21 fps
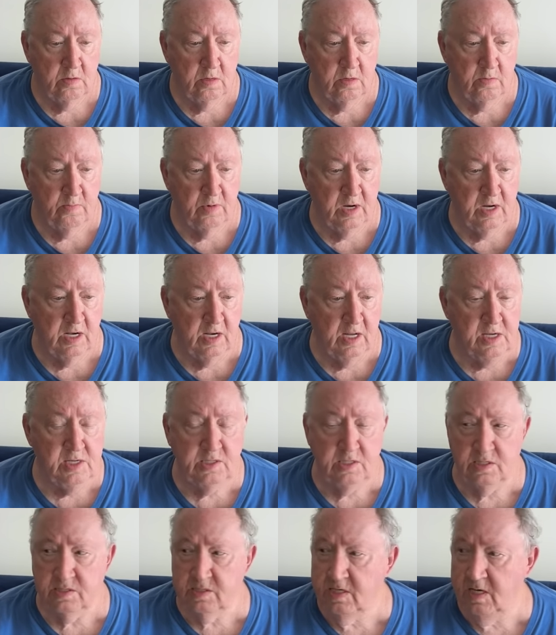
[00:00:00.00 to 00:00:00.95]
But at least
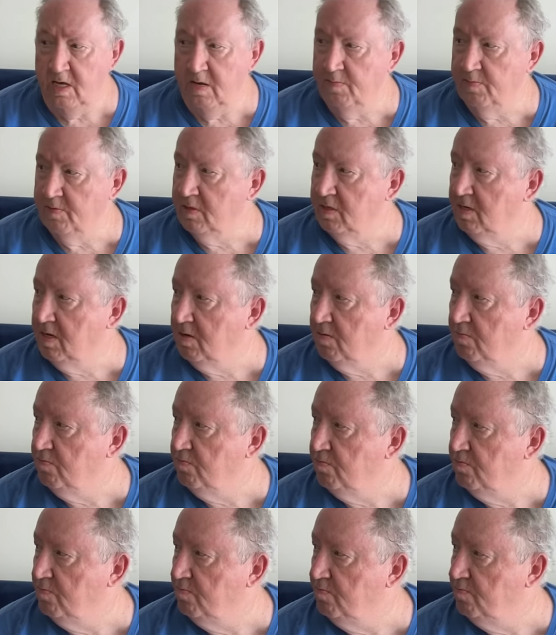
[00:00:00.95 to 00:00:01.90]
it's keeping
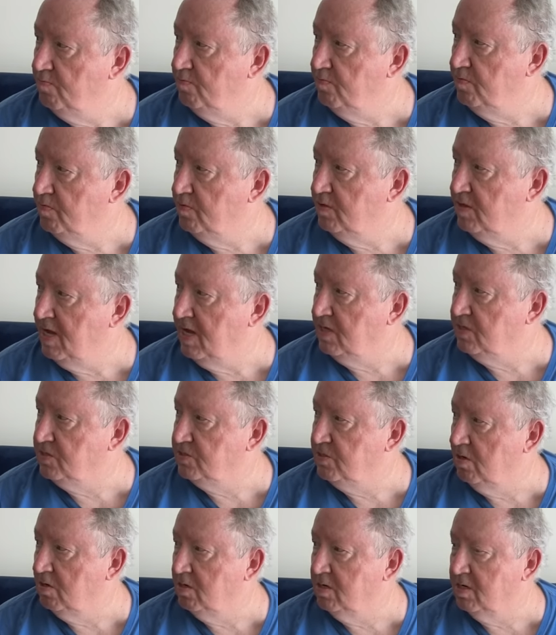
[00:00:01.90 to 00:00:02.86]
that
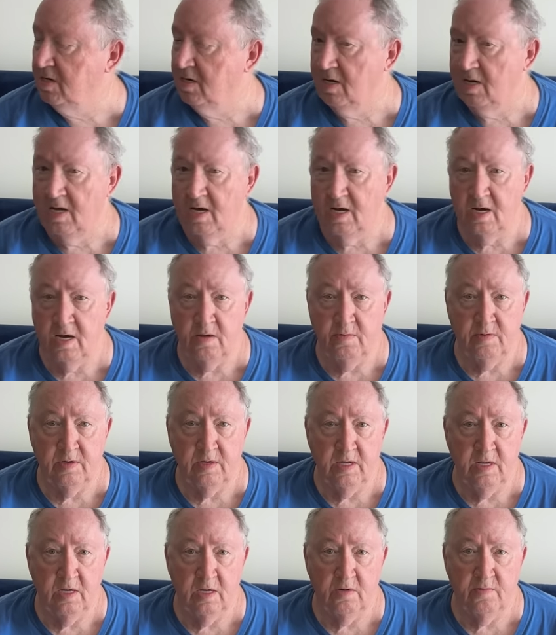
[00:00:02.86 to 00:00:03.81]
circuit alive and
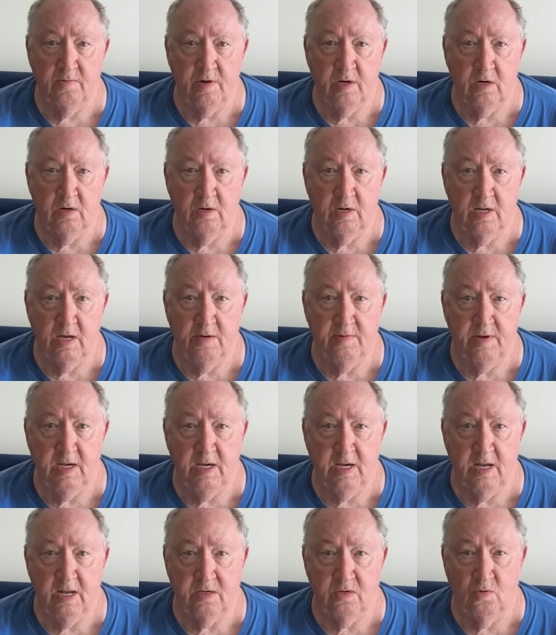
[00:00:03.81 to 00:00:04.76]
the elevator alive. I
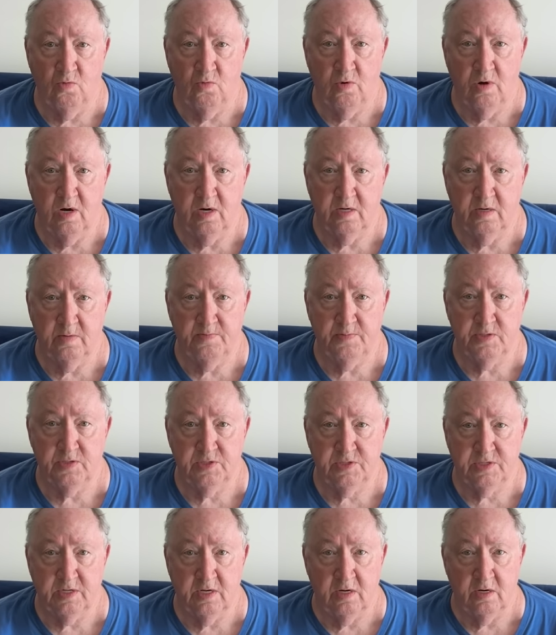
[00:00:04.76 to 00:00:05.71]
didn't have to walk up the
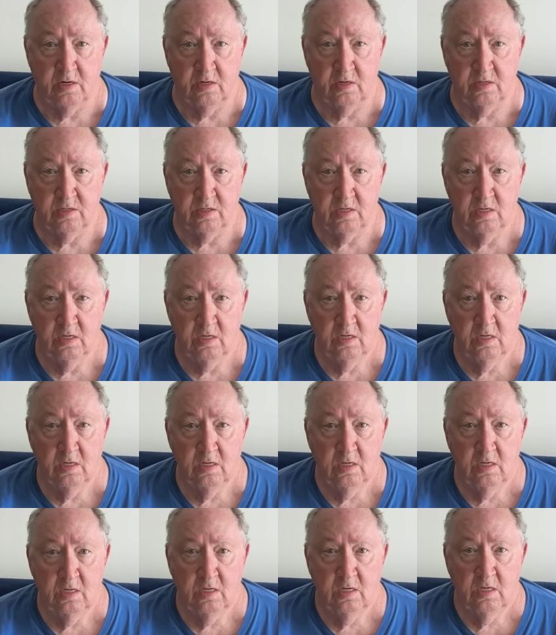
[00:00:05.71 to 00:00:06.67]
stairs.
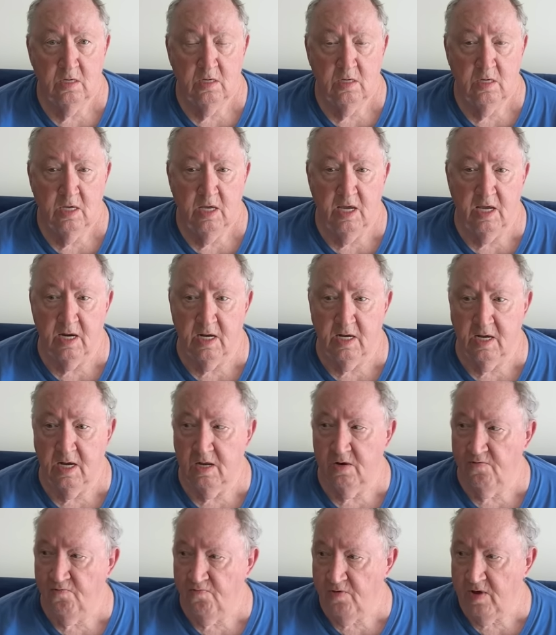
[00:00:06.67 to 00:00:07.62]
And I
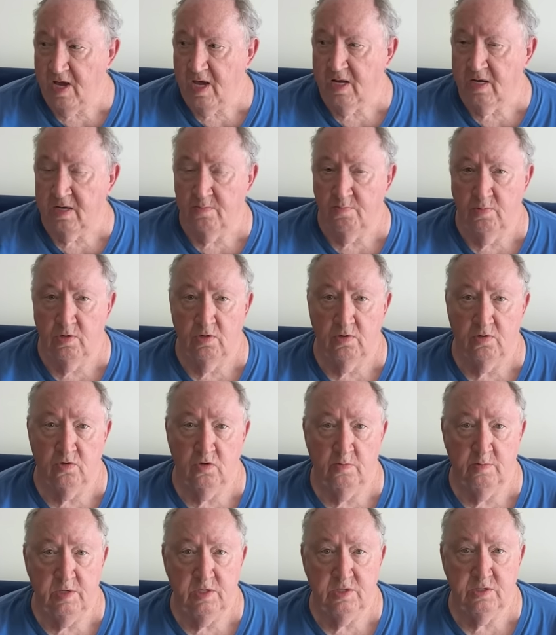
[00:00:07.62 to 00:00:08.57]
got a fan blowing
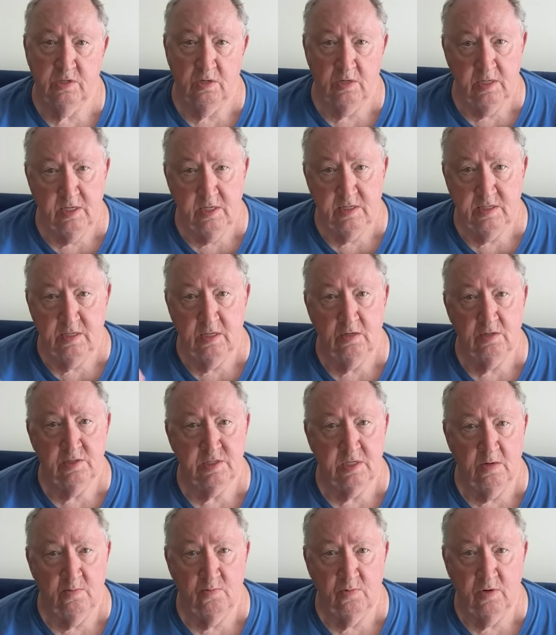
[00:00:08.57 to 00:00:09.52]
on me. So at least there's
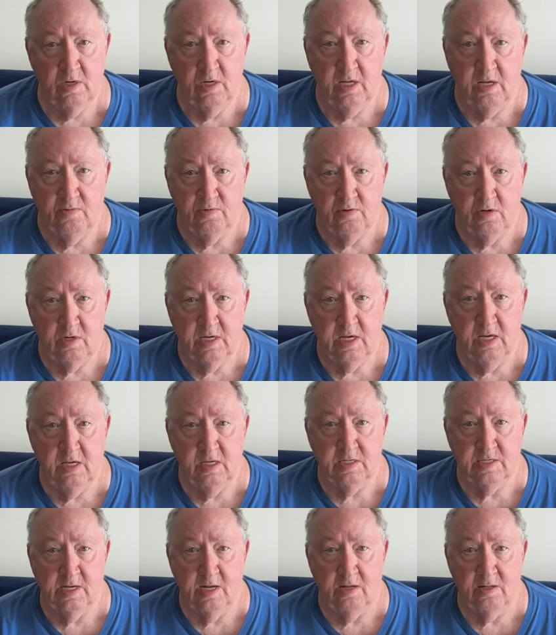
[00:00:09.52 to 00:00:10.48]
some relief, okay?
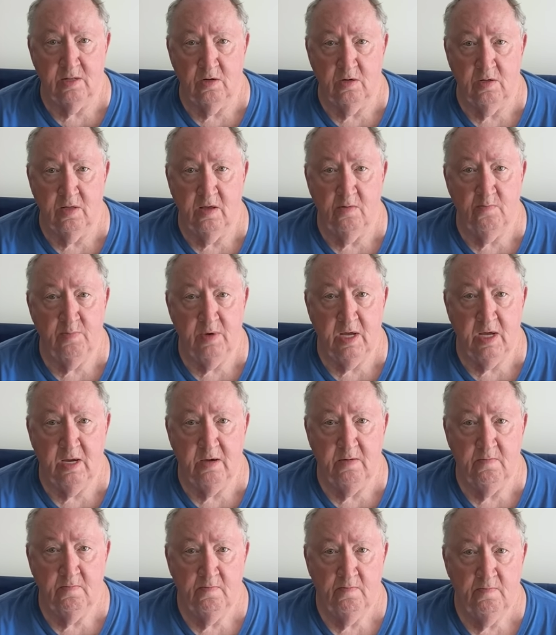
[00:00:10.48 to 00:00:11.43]
It's not all that bad.
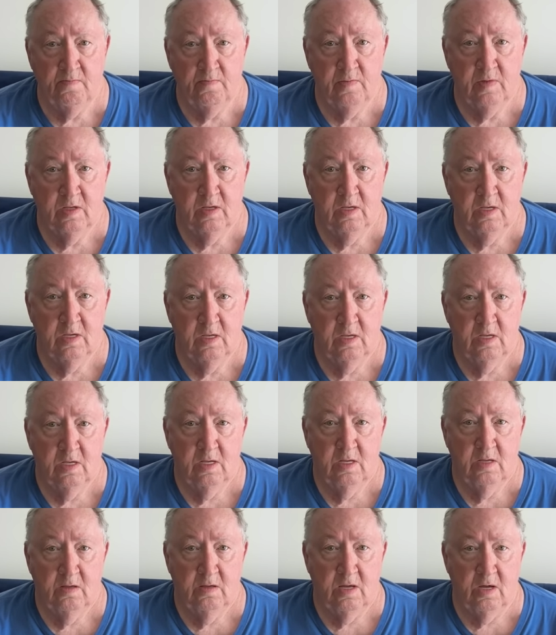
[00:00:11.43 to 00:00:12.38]

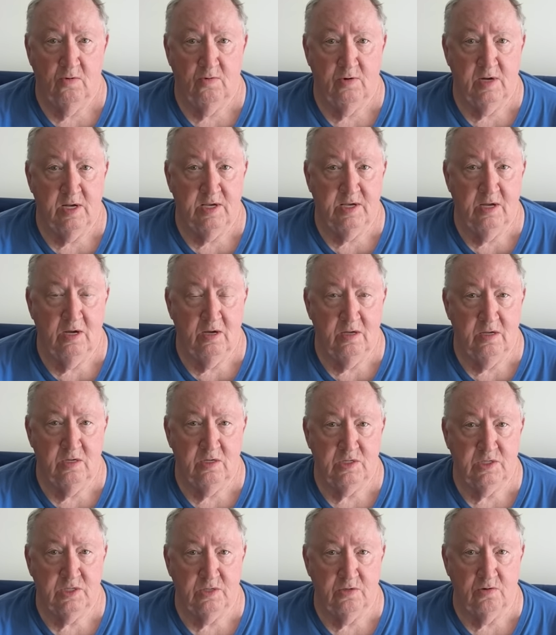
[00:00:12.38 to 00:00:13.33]
I want to tell you a
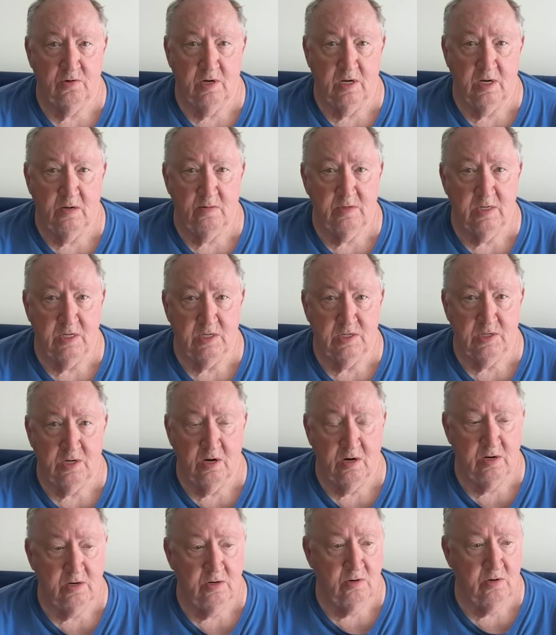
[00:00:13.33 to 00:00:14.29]
story, and I'll get
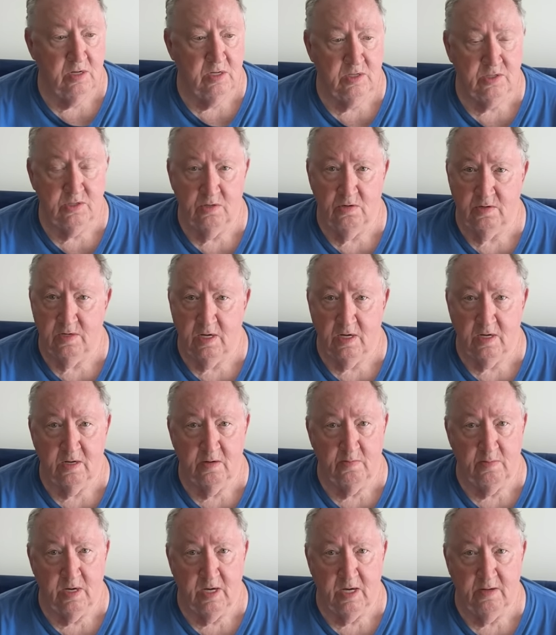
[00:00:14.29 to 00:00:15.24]
started on it as soon as I
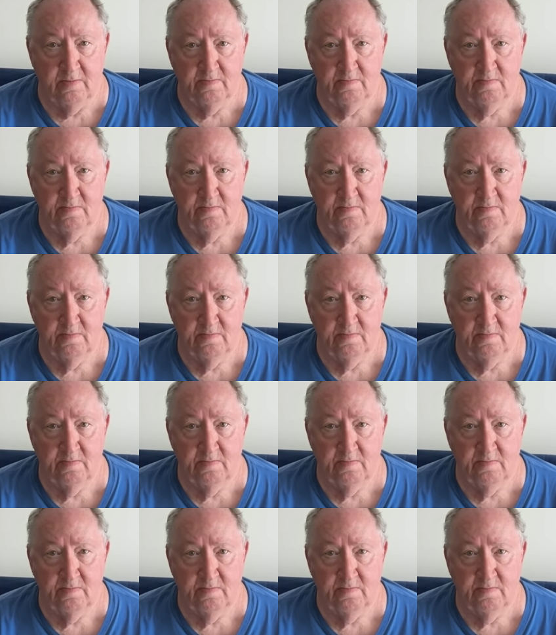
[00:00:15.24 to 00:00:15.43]
come back.